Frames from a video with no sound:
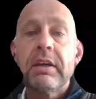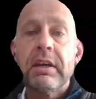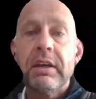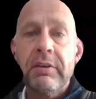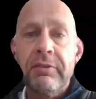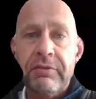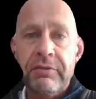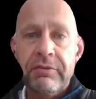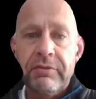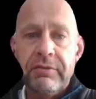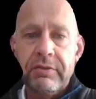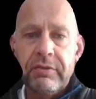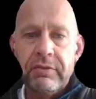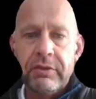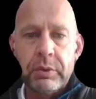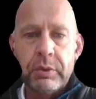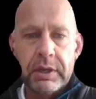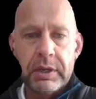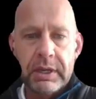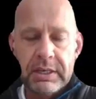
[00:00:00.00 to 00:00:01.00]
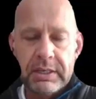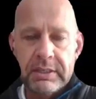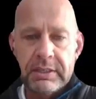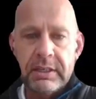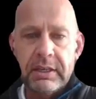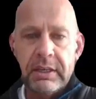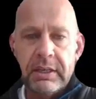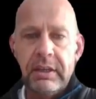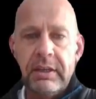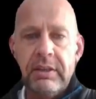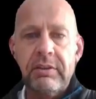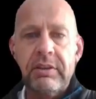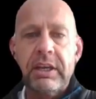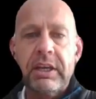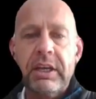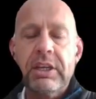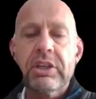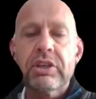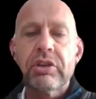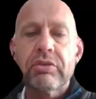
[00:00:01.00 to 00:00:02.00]
If you enter the
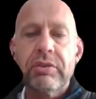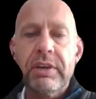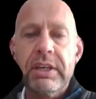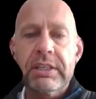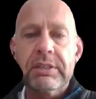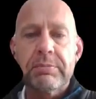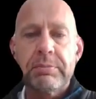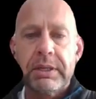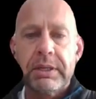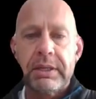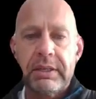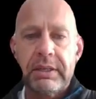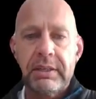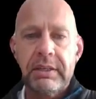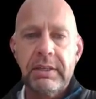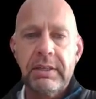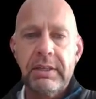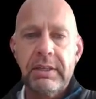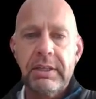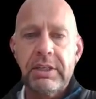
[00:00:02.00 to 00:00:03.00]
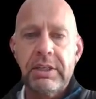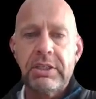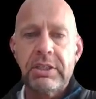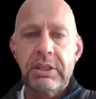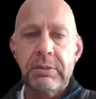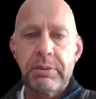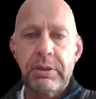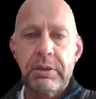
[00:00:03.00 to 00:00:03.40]
incorrect pin into the